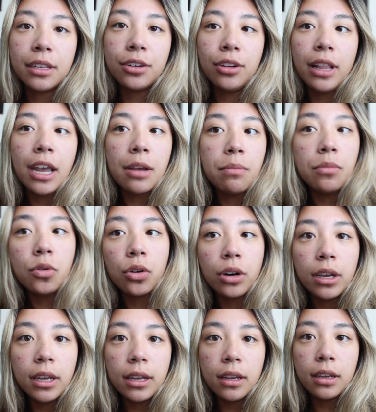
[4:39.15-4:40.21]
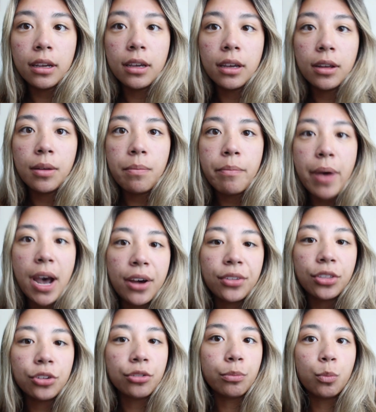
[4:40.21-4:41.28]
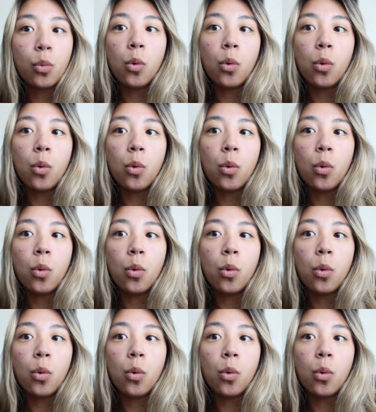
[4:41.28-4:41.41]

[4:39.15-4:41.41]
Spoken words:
little like morning bathroom